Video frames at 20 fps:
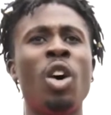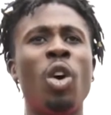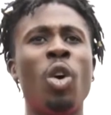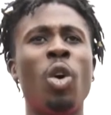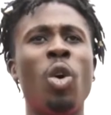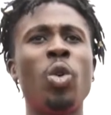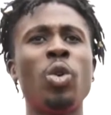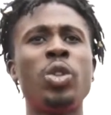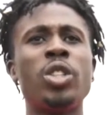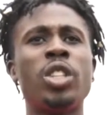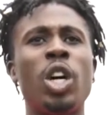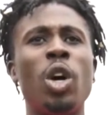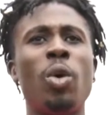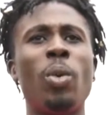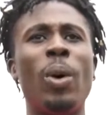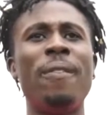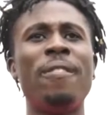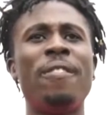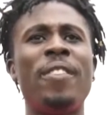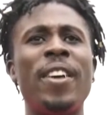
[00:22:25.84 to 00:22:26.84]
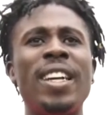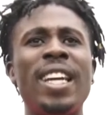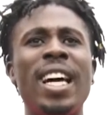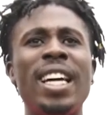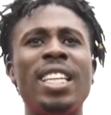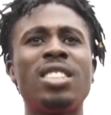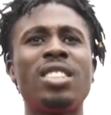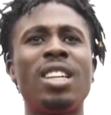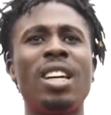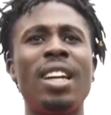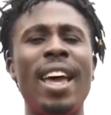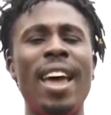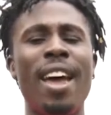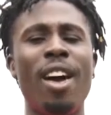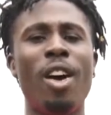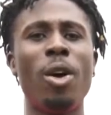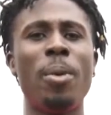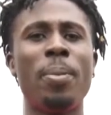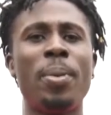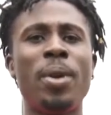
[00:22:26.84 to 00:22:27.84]
Also, one thing that is going to
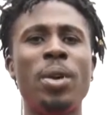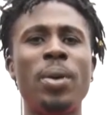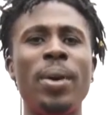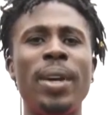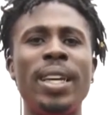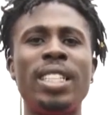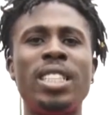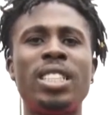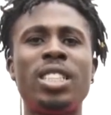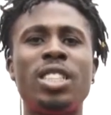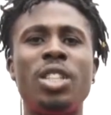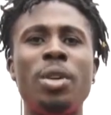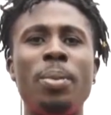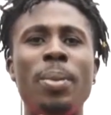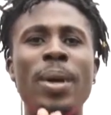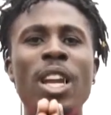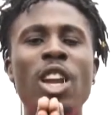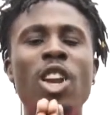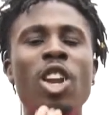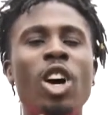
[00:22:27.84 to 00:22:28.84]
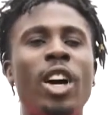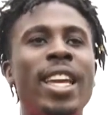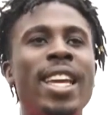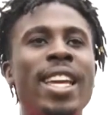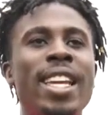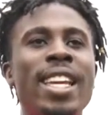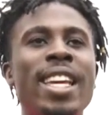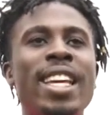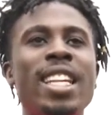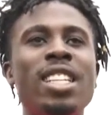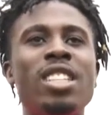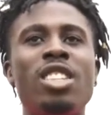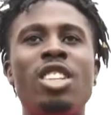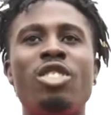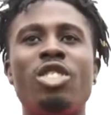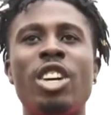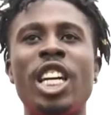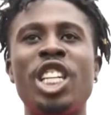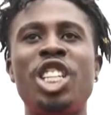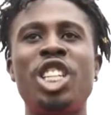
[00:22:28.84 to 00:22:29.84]
help you is to be looking in the
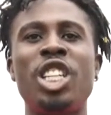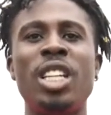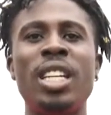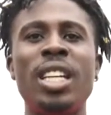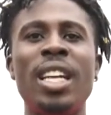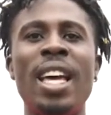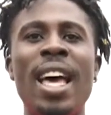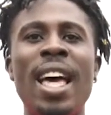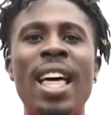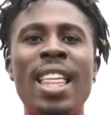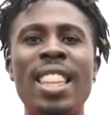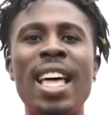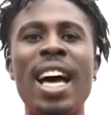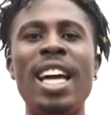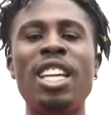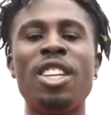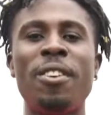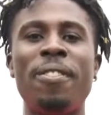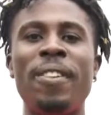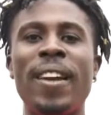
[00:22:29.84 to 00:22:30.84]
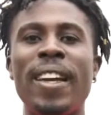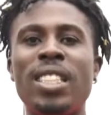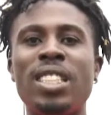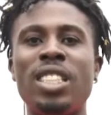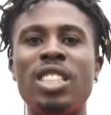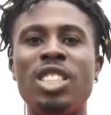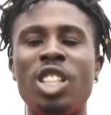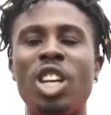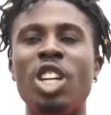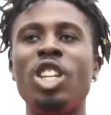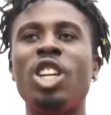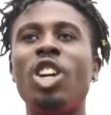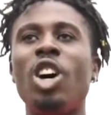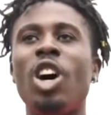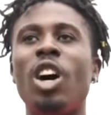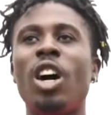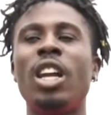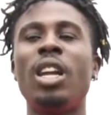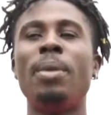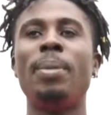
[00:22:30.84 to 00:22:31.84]
direction that you're facing. So you're
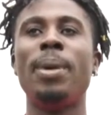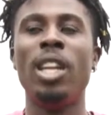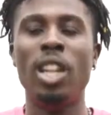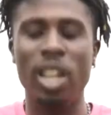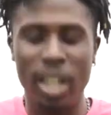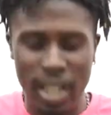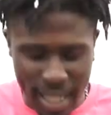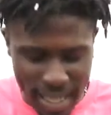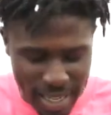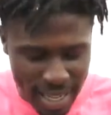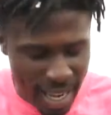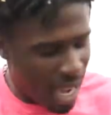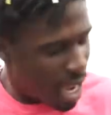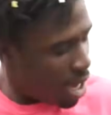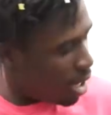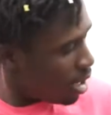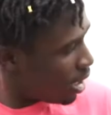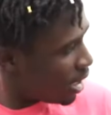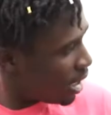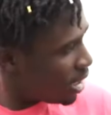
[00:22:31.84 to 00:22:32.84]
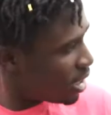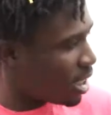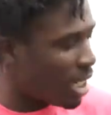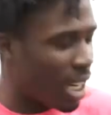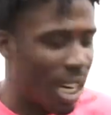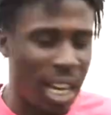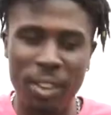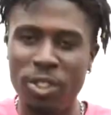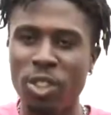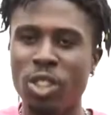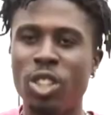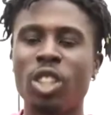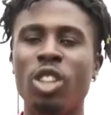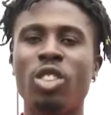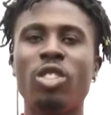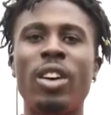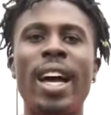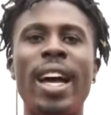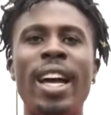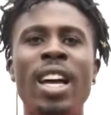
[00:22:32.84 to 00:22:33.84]
not going to be looking down, looking to the left or to the
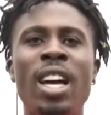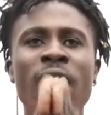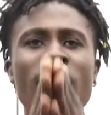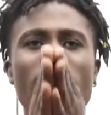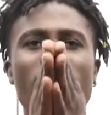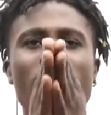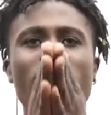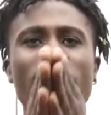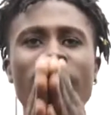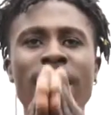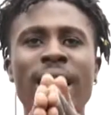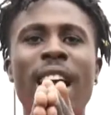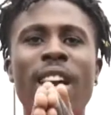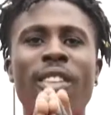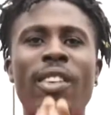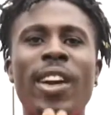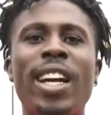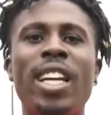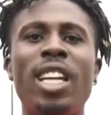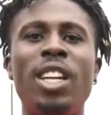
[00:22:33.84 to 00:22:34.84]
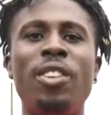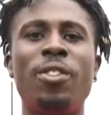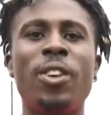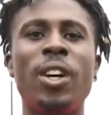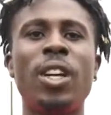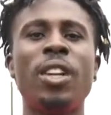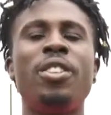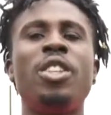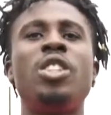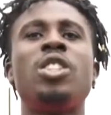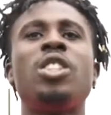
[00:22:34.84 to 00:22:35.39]
right. Look directly in front of you.